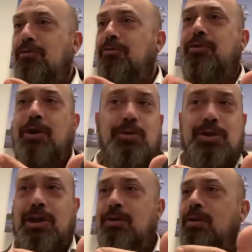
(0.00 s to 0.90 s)

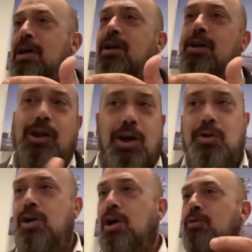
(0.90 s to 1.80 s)
photo,
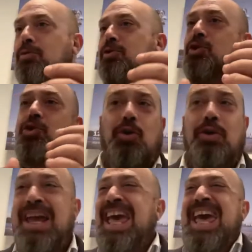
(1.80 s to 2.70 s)
logo,
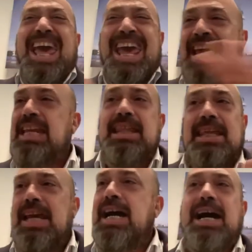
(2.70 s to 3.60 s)
story,
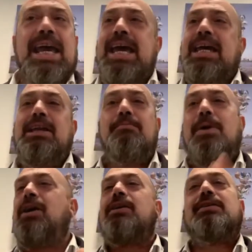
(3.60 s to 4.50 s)
anything I had in
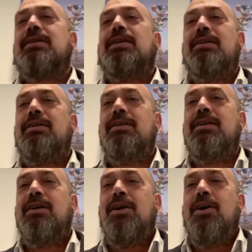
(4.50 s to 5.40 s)
marketing,
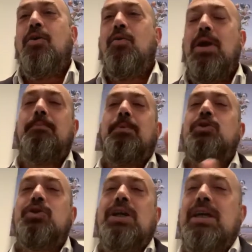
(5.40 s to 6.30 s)
we
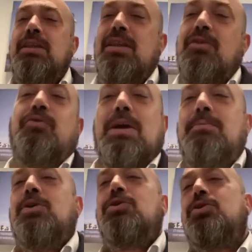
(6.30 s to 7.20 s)
put together the
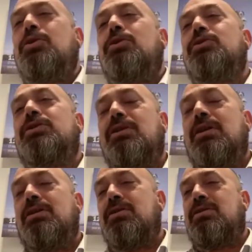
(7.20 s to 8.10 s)
Fairmont Tools
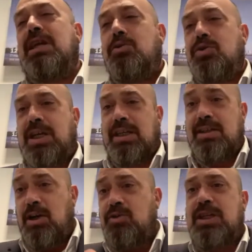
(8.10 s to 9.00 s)
uh, sales kit,
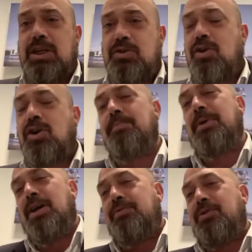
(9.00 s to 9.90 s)
and I'll send you a
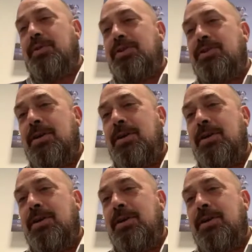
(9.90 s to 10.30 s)
copy afterwards.